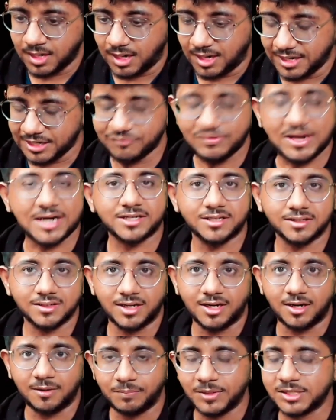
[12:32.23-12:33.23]
In fact,
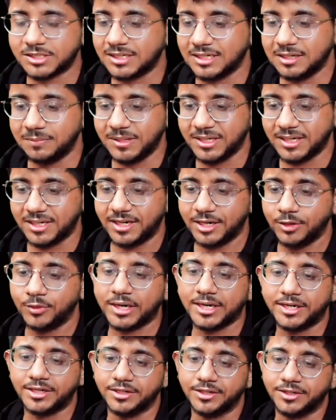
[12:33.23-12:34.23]
personally being an
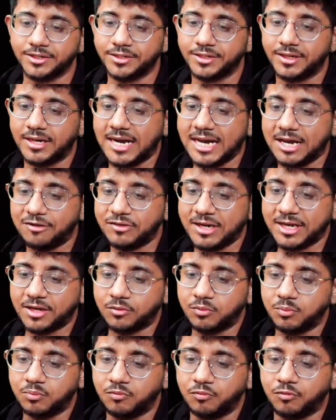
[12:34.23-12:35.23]
educator, I have
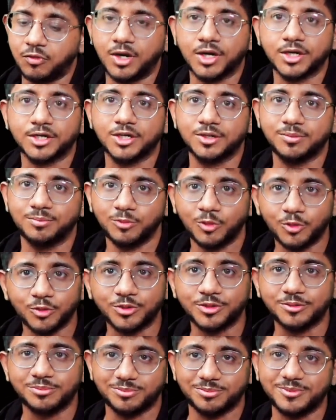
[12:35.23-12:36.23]
like worked more
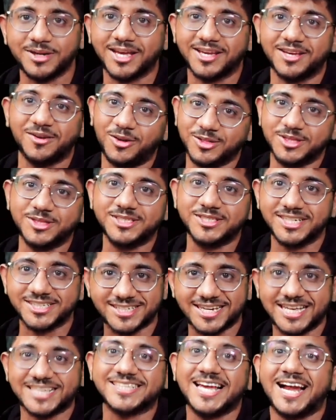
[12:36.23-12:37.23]
like on
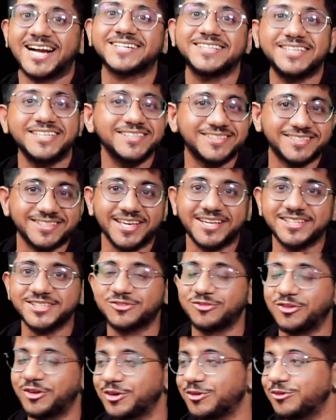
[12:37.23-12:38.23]
just exact these things
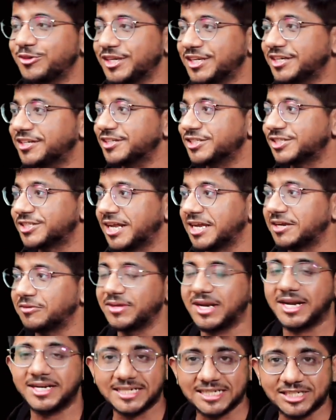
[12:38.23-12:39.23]
for over years. Like
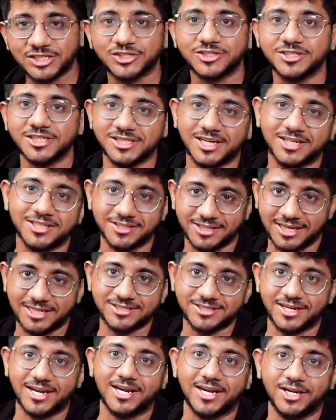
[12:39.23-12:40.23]
when I teach, these are the things
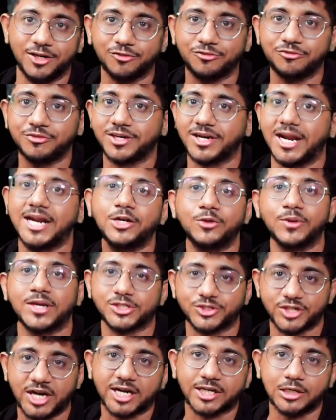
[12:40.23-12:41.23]
that I kind of try to
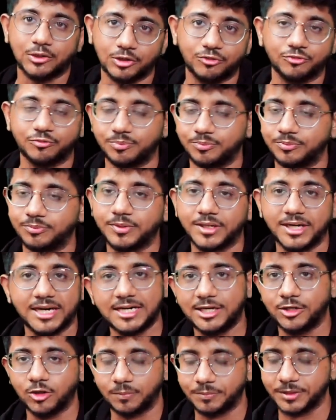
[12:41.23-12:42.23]
extract out of
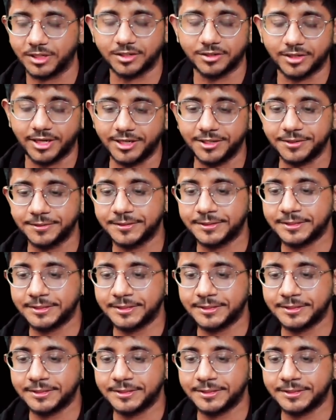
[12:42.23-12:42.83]
any topic, right?